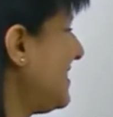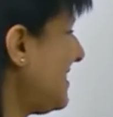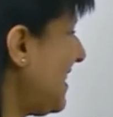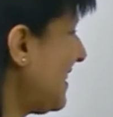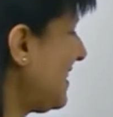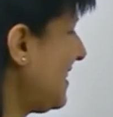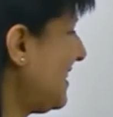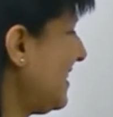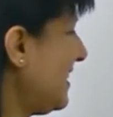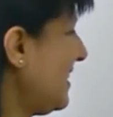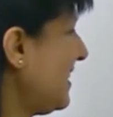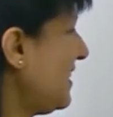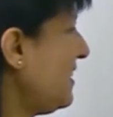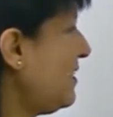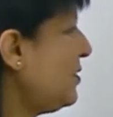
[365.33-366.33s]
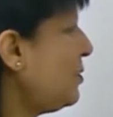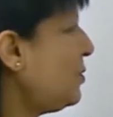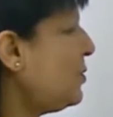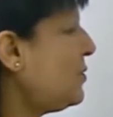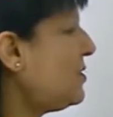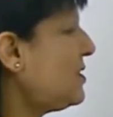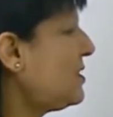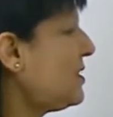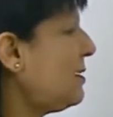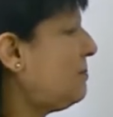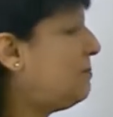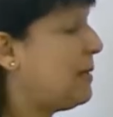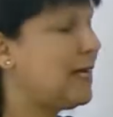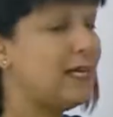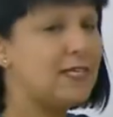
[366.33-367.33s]
Second, use
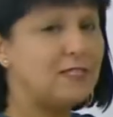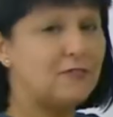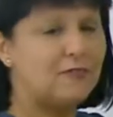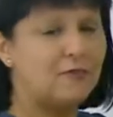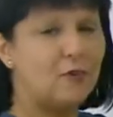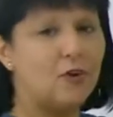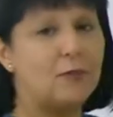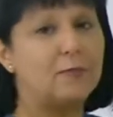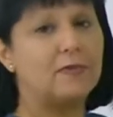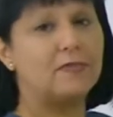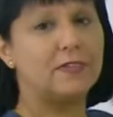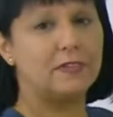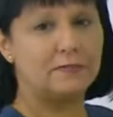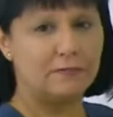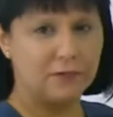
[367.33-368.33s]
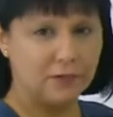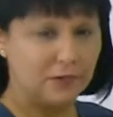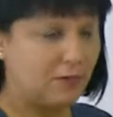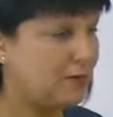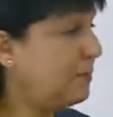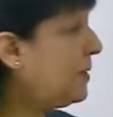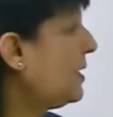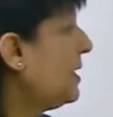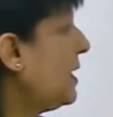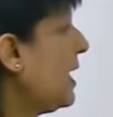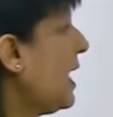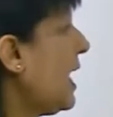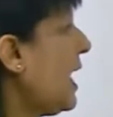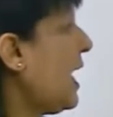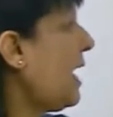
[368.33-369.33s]
the base form of the verb
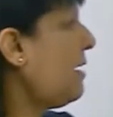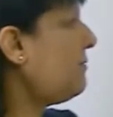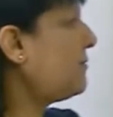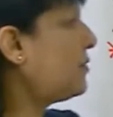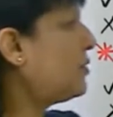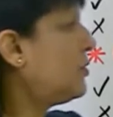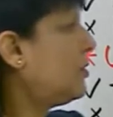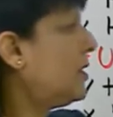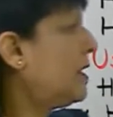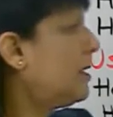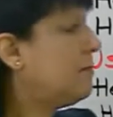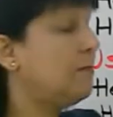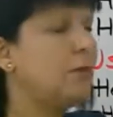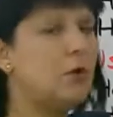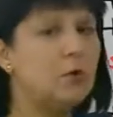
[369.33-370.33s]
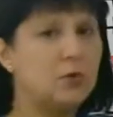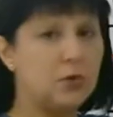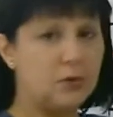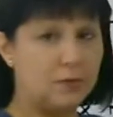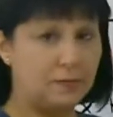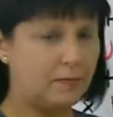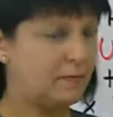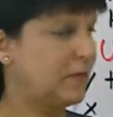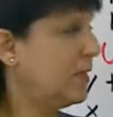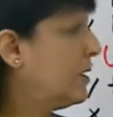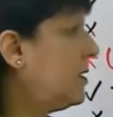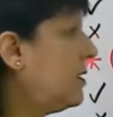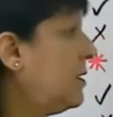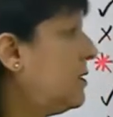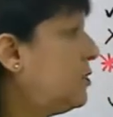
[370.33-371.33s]
after a modal.
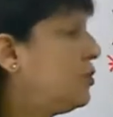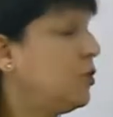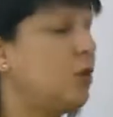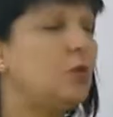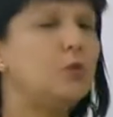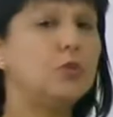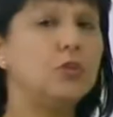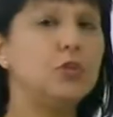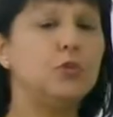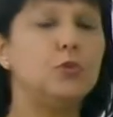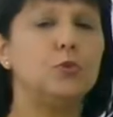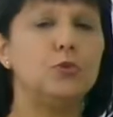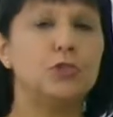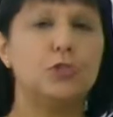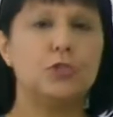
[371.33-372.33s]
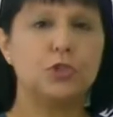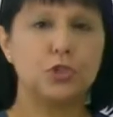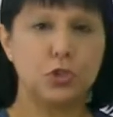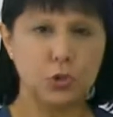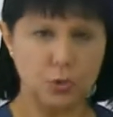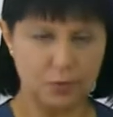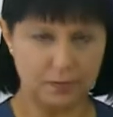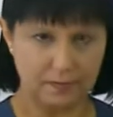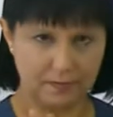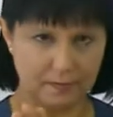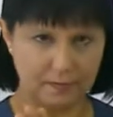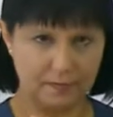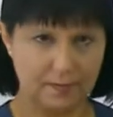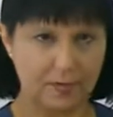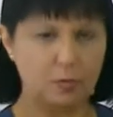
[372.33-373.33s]
Don't use to.
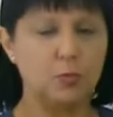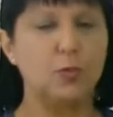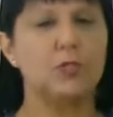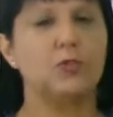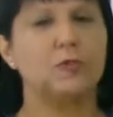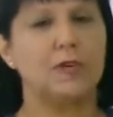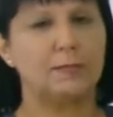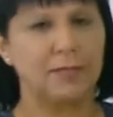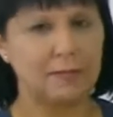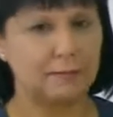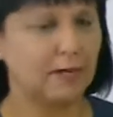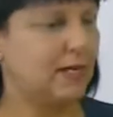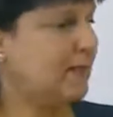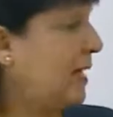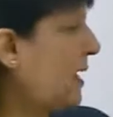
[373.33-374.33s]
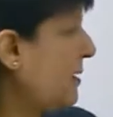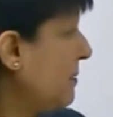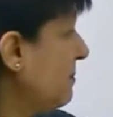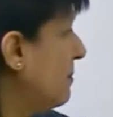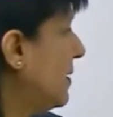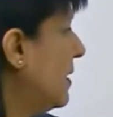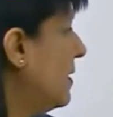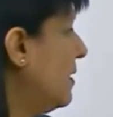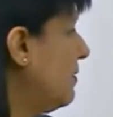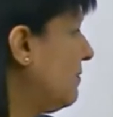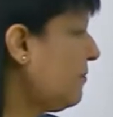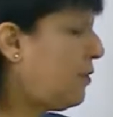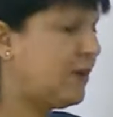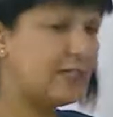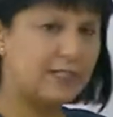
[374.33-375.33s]
What do I mean by that?
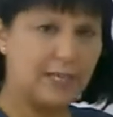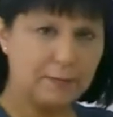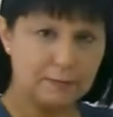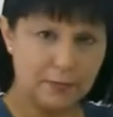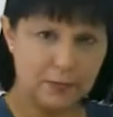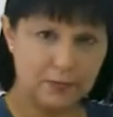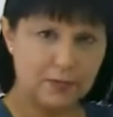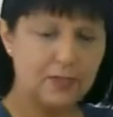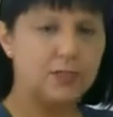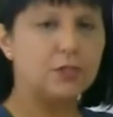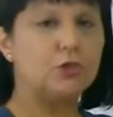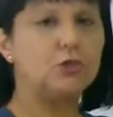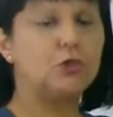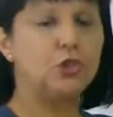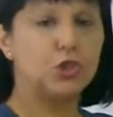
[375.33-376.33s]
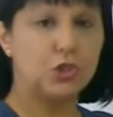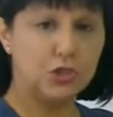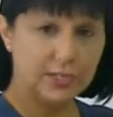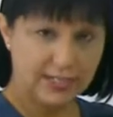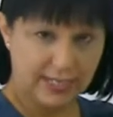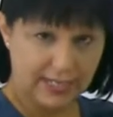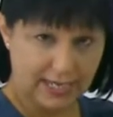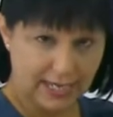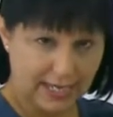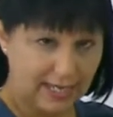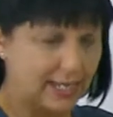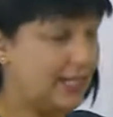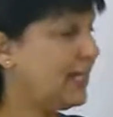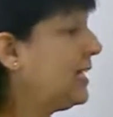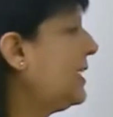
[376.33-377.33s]
For example, you should
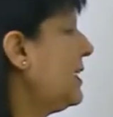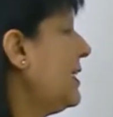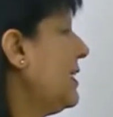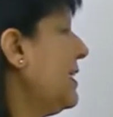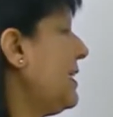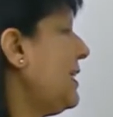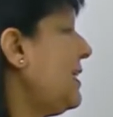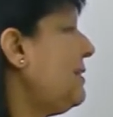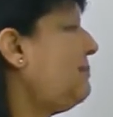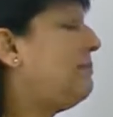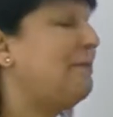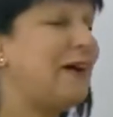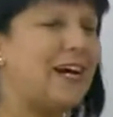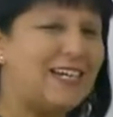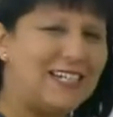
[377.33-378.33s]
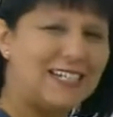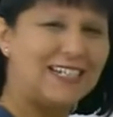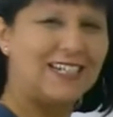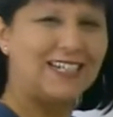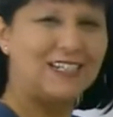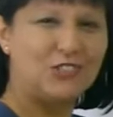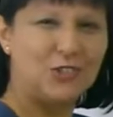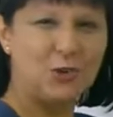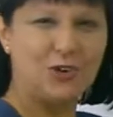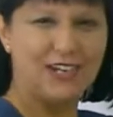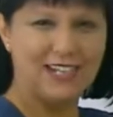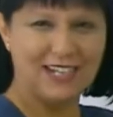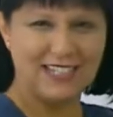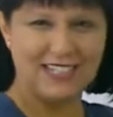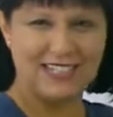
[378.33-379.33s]
say, he might
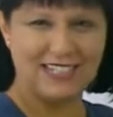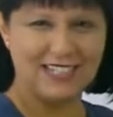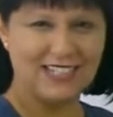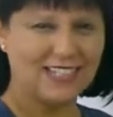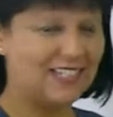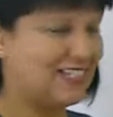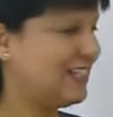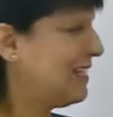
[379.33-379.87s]
join us.